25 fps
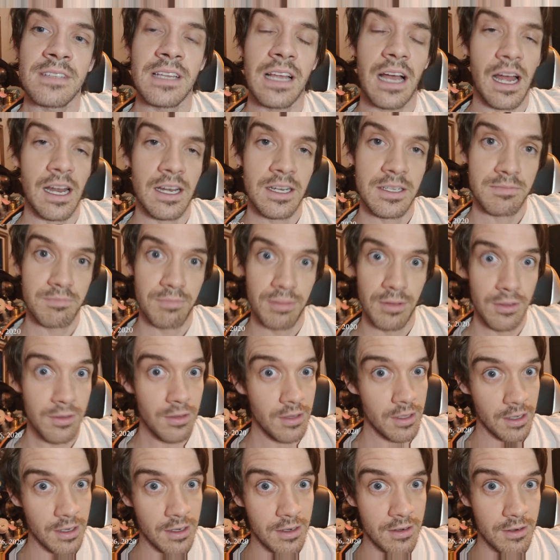I just blew
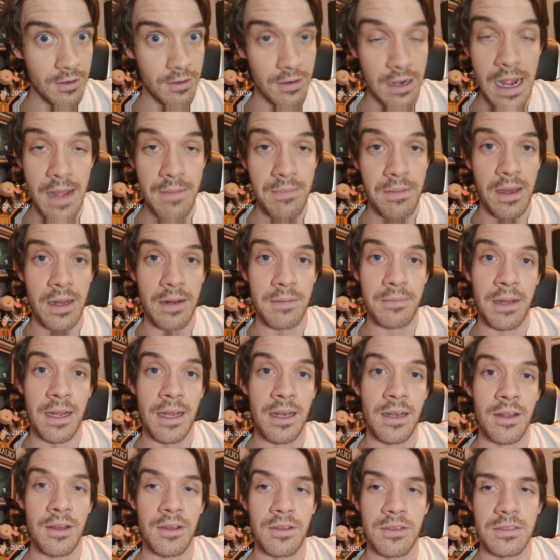the crap out of my
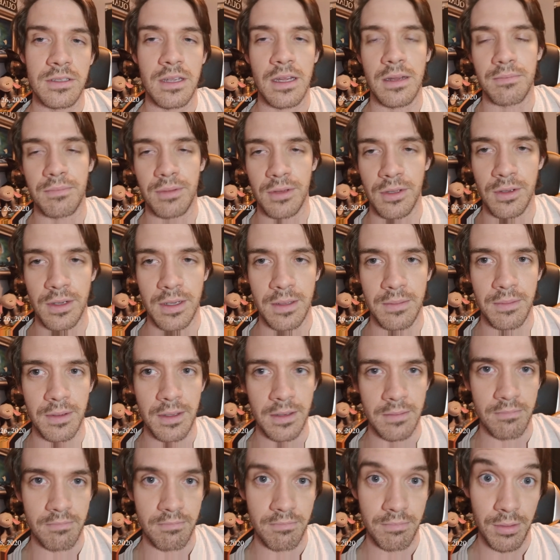nose. Not blew it, but
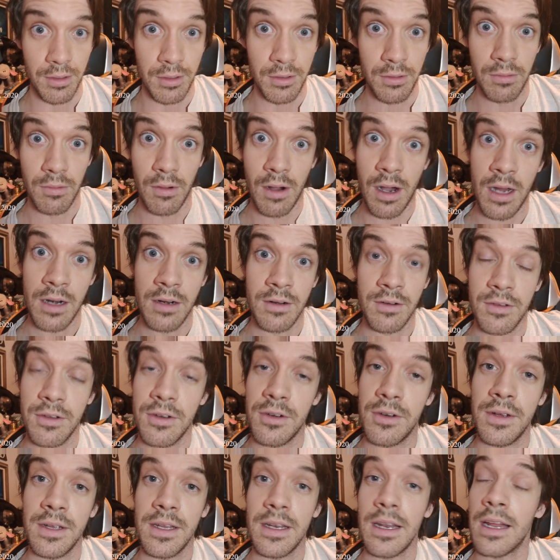blew water
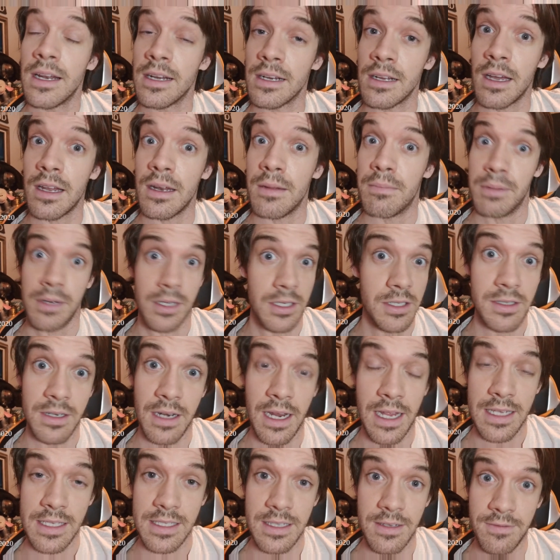through it and got a bunch of
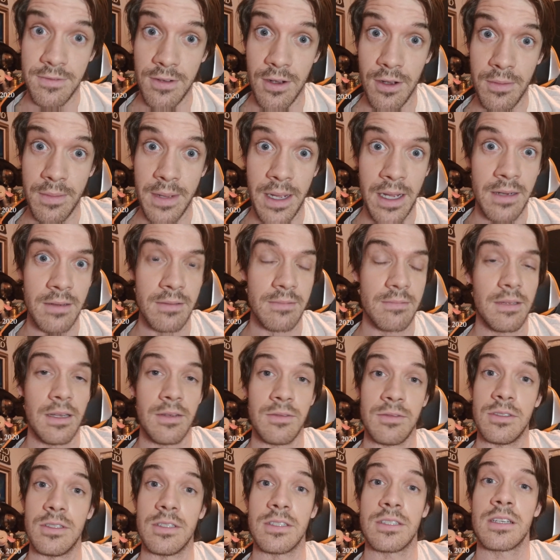nasty foam out. It
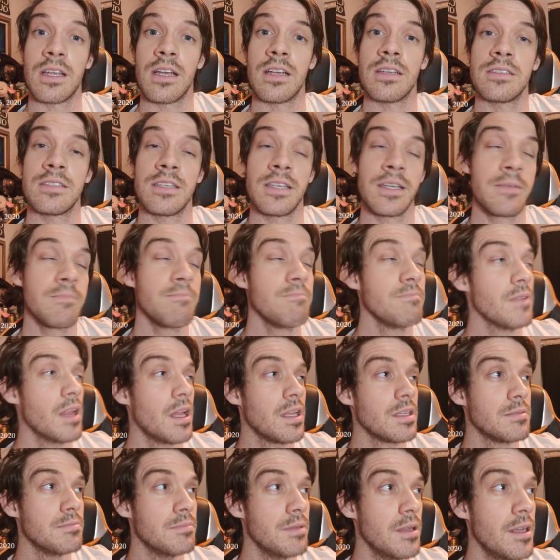was disgusting.
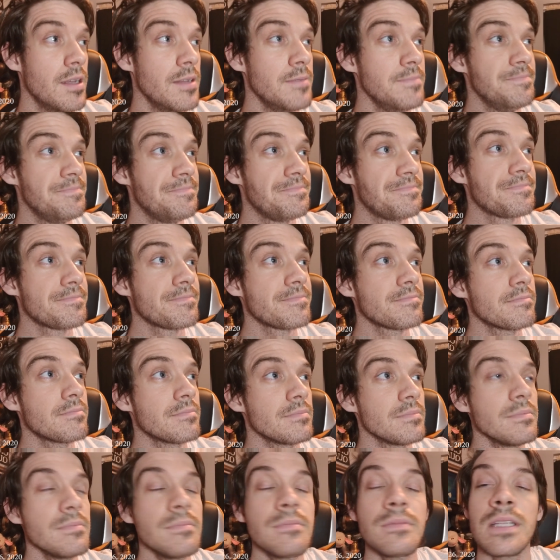Lots of blood.
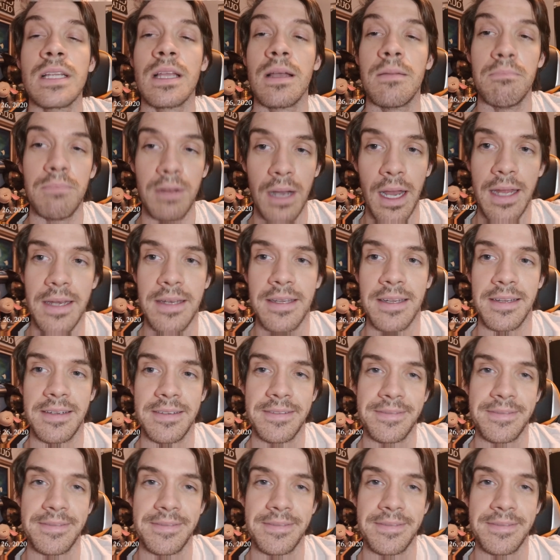But